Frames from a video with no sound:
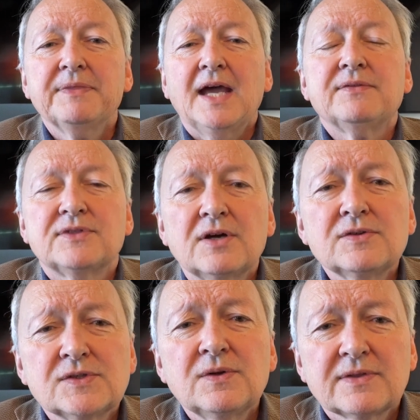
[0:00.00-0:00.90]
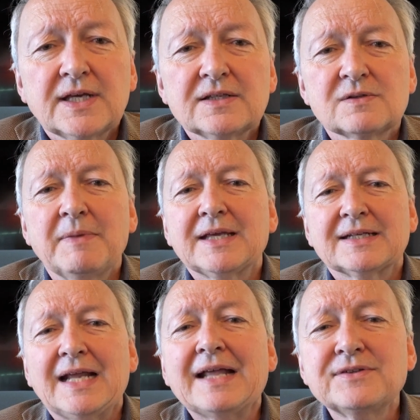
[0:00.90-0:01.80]
And those two things make
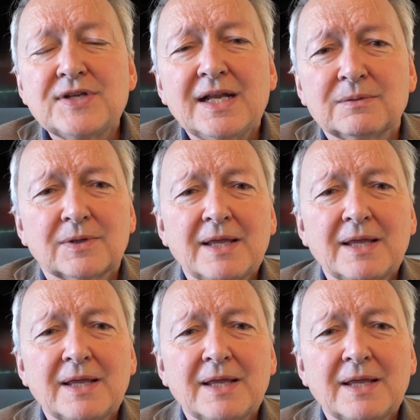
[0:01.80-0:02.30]
it untenable.